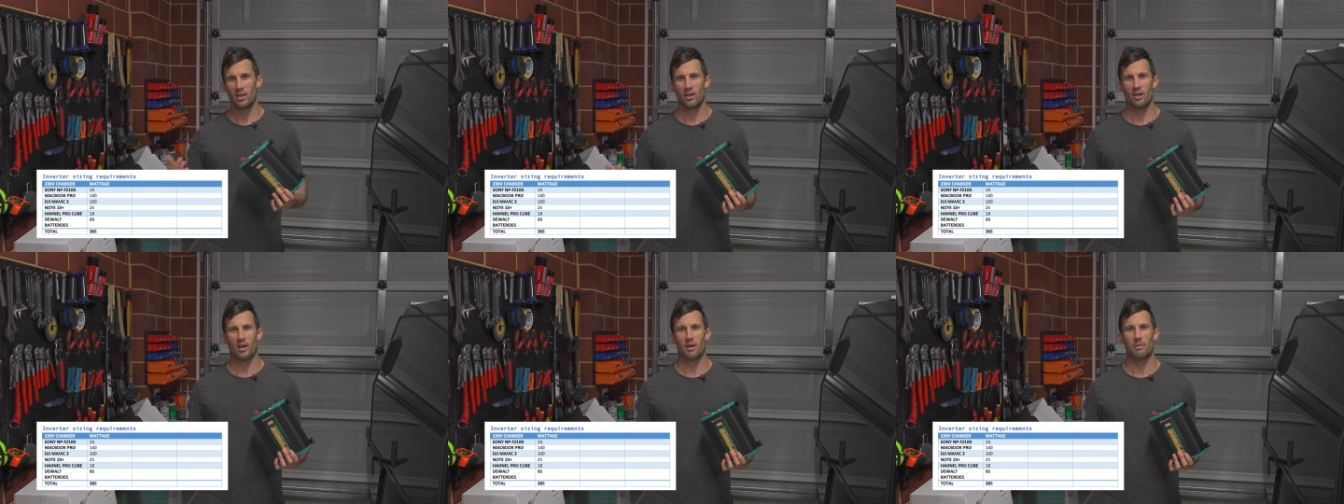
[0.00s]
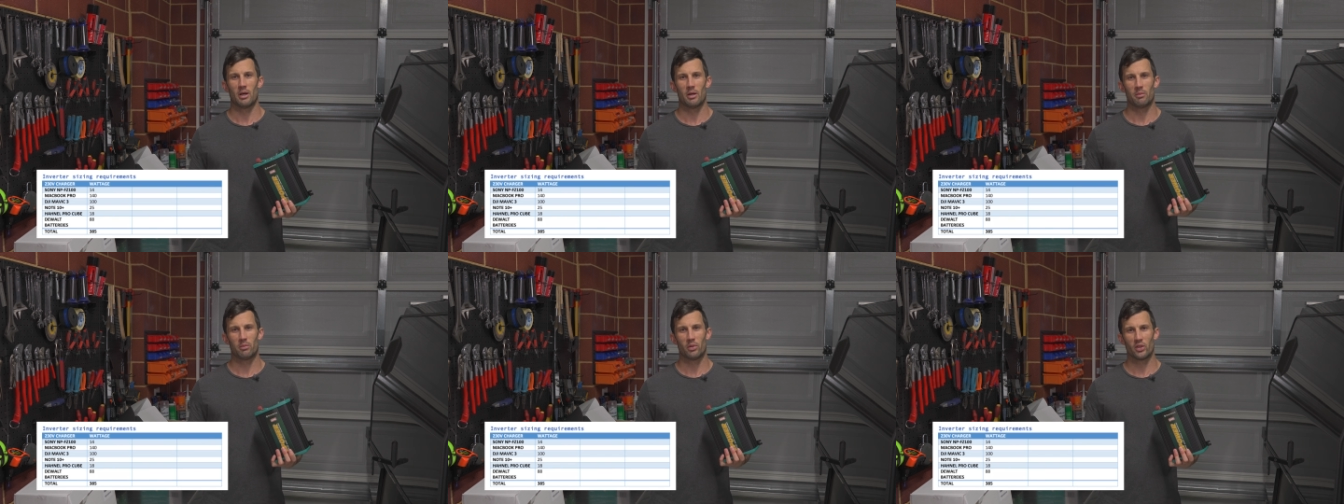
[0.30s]
I
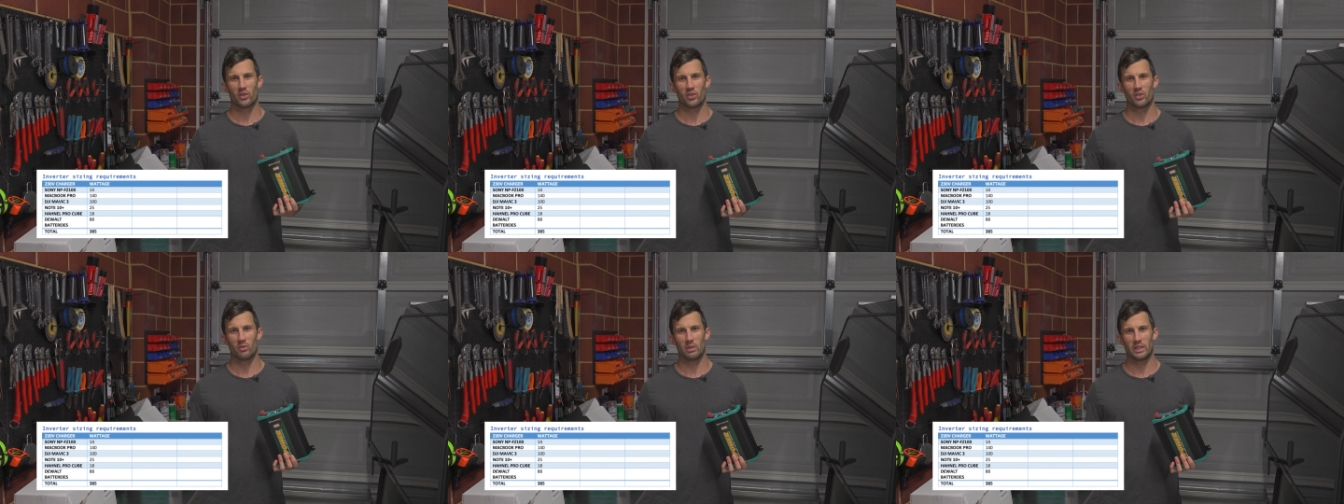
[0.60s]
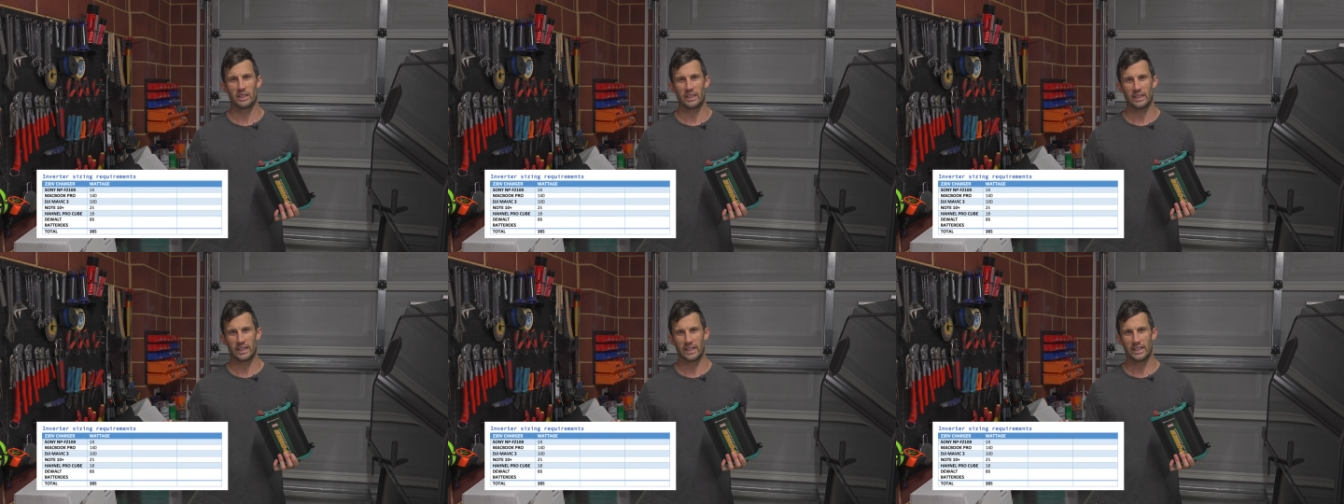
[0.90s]
might
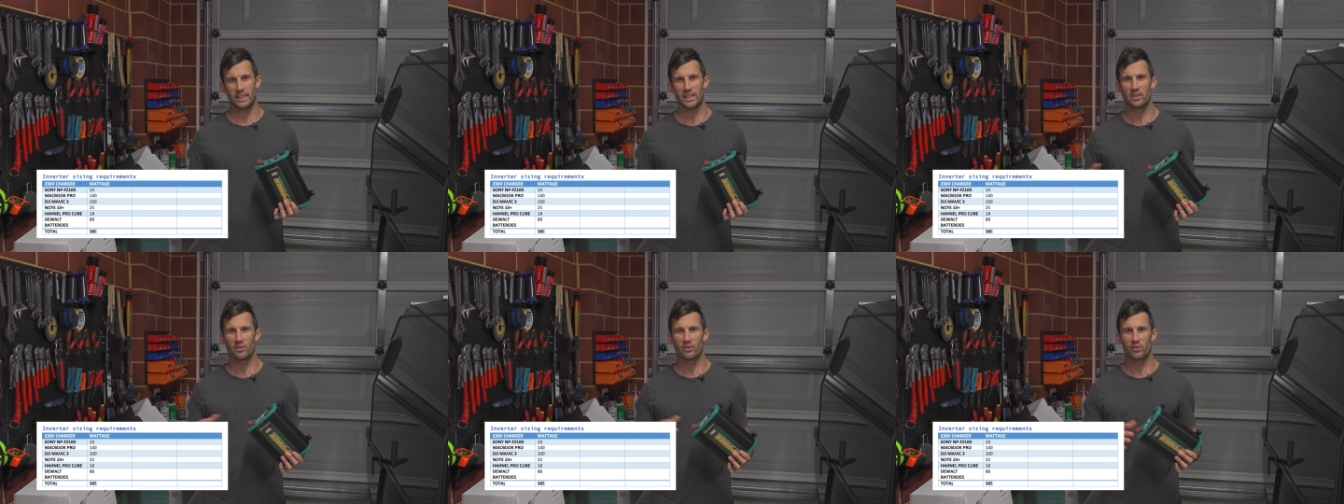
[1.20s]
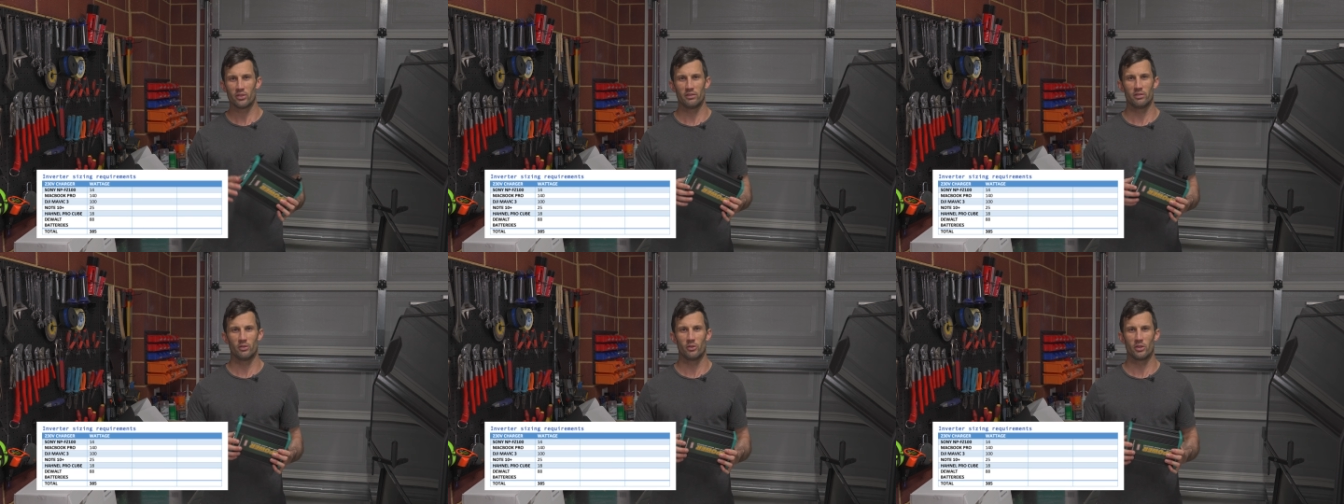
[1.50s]
possibly need,
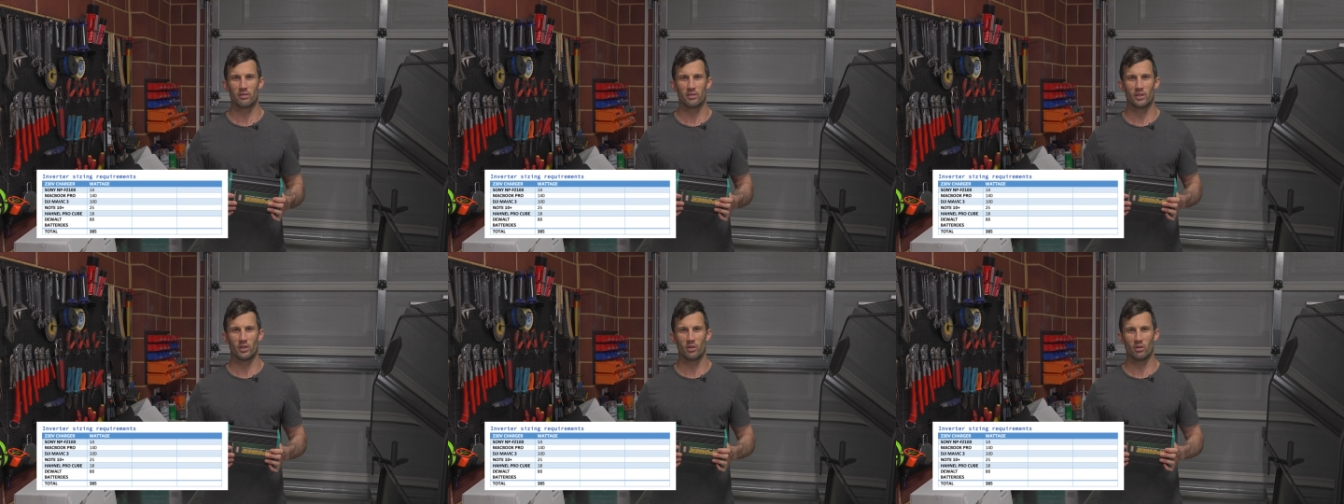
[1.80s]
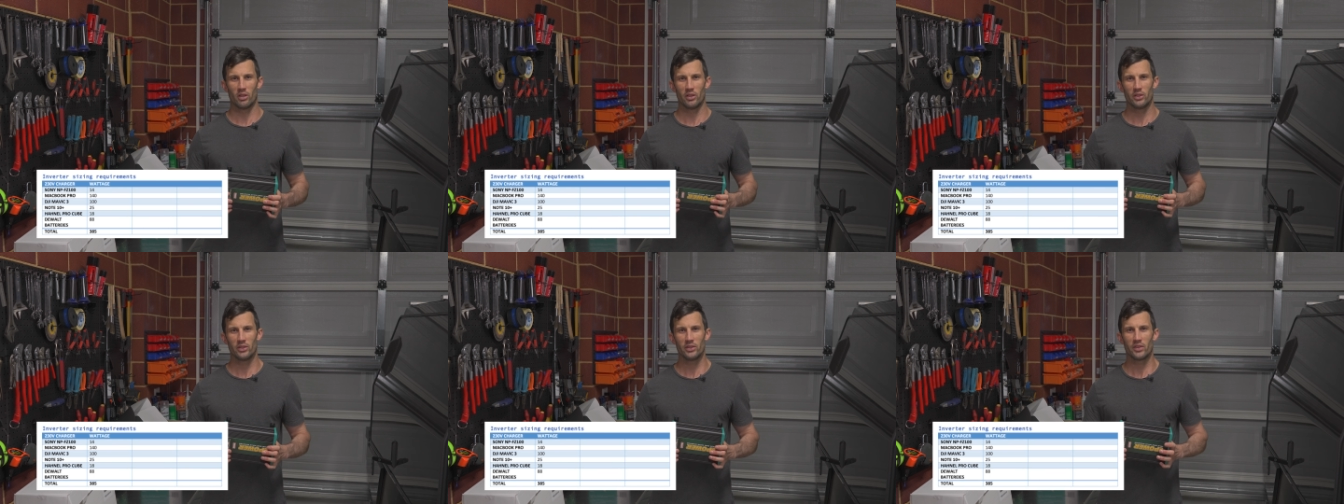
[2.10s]
240 volt
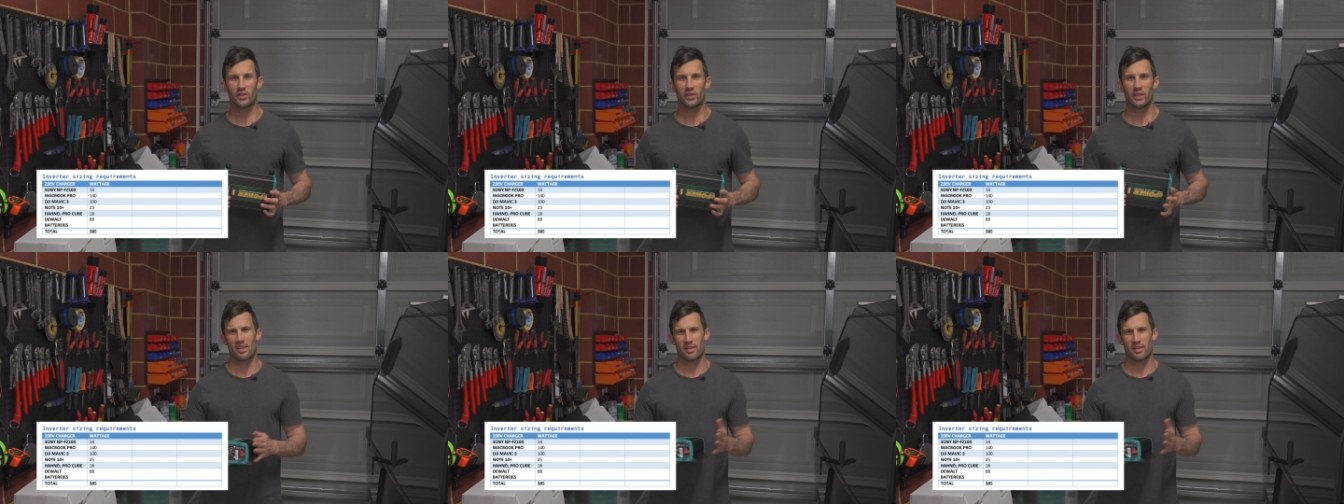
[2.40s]
loads,